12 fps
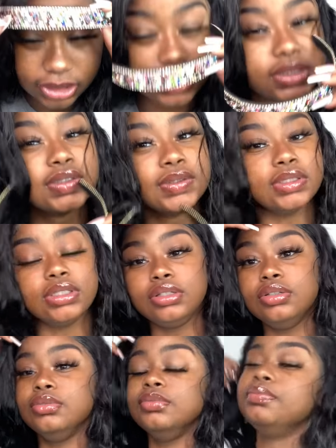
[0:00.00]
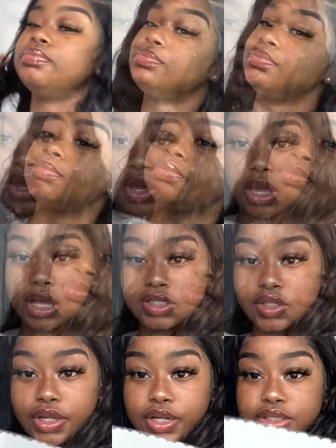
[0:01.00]
This is really cute. Yeah,
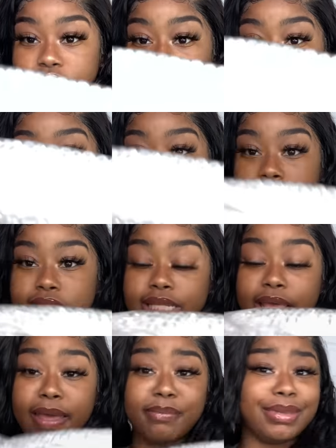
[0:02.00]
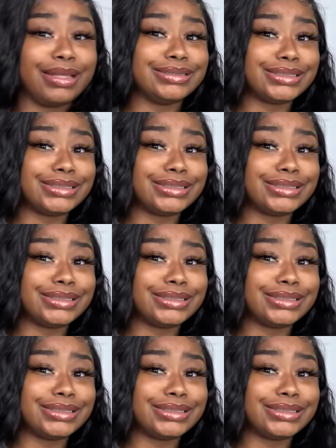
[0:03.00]
so here's the last headband,